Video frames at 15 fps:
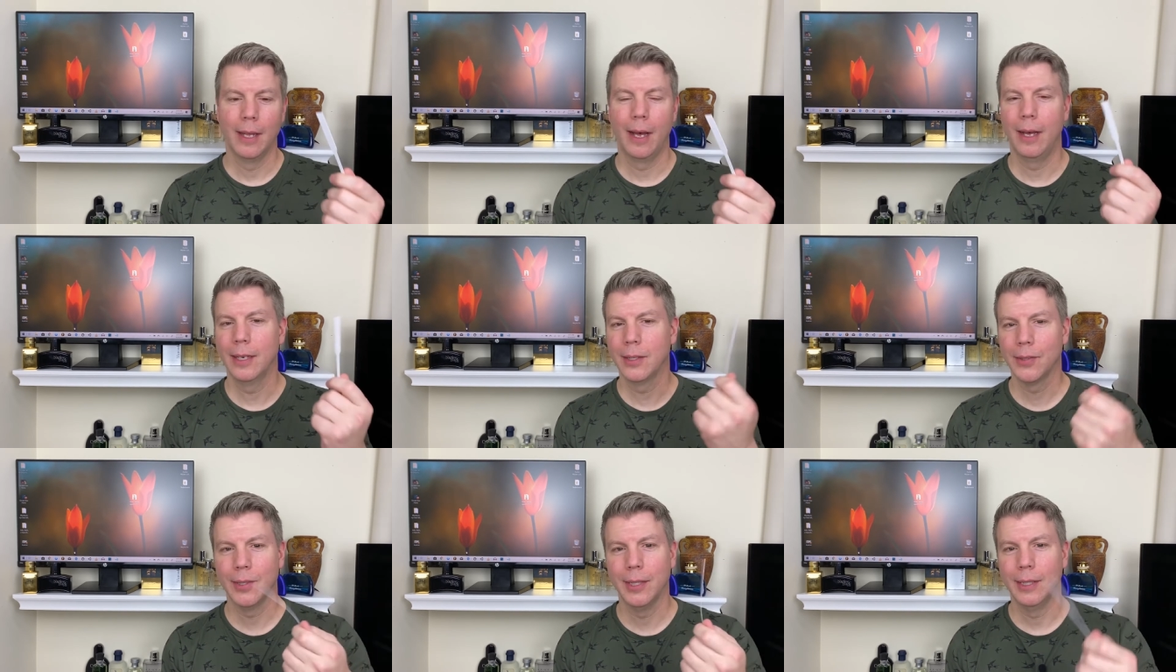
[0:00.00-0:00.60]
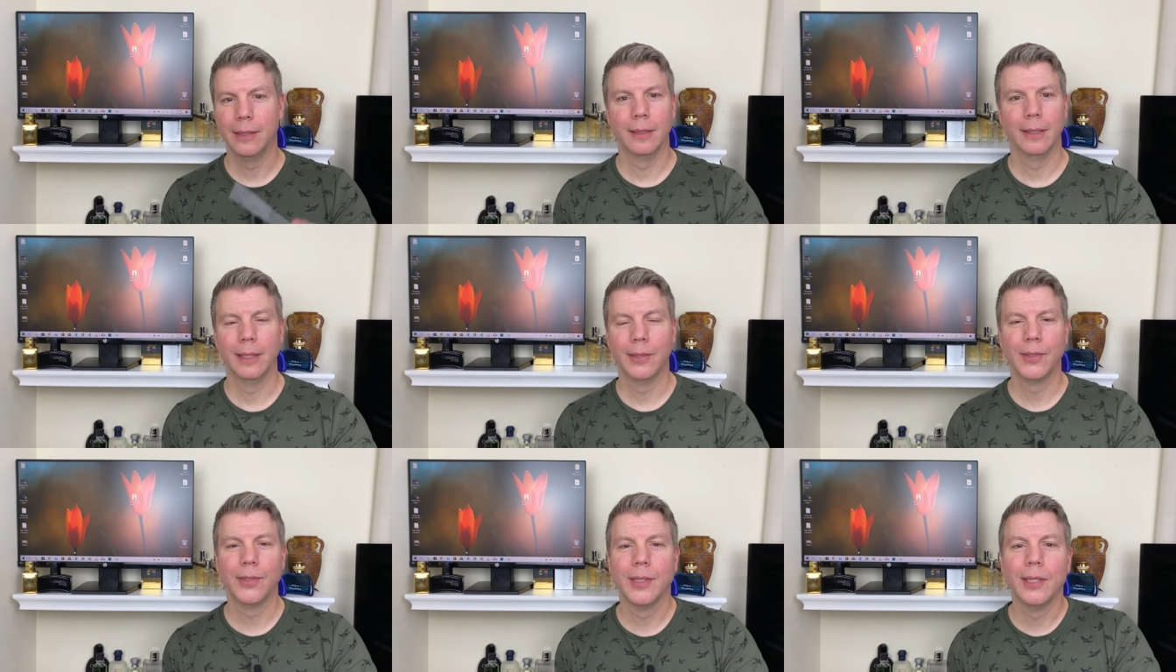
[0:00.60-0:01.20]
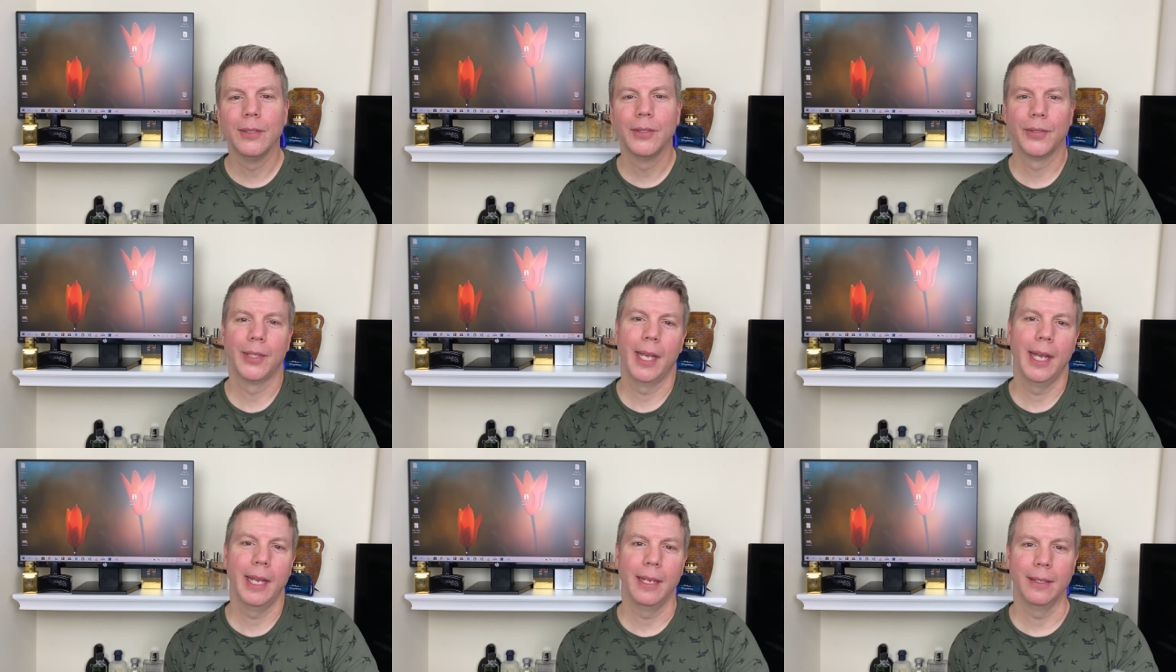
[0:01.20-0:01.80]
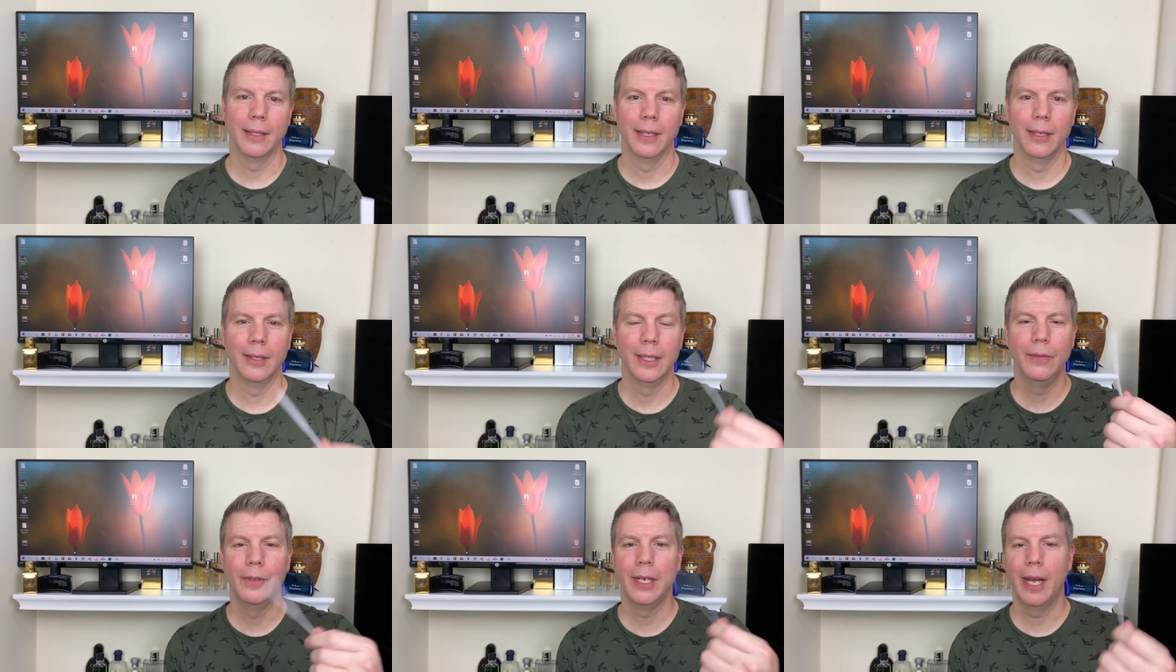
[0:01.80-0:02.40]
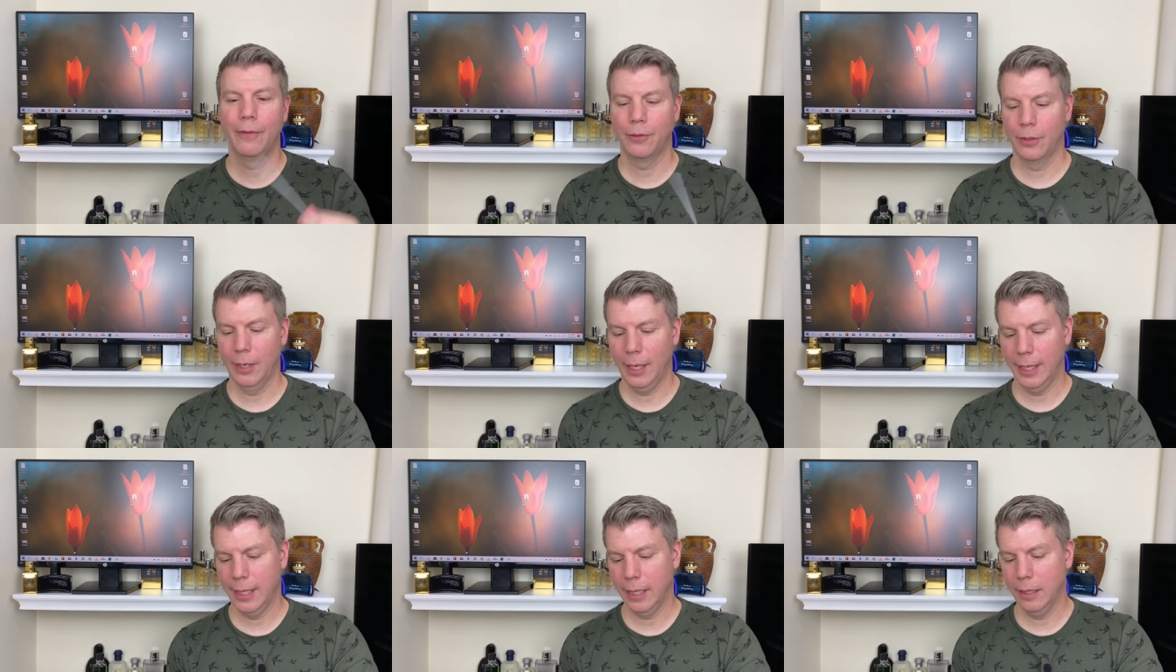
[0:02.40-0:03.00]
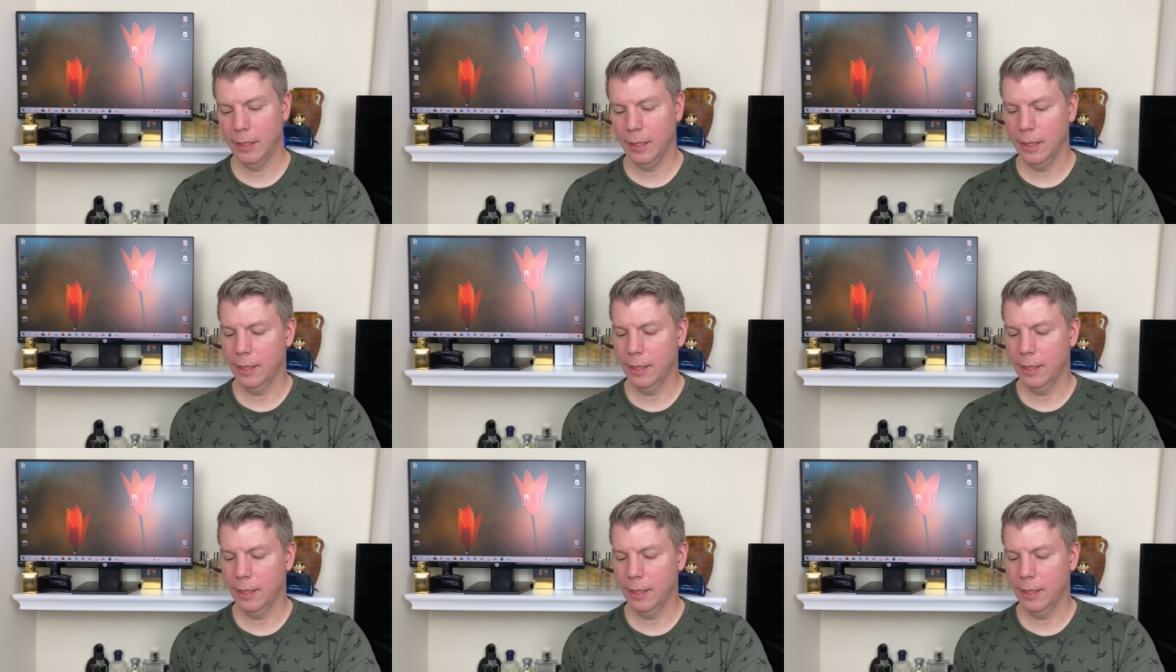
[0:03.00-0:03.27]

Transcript: Honestly, it's still staying there even after like,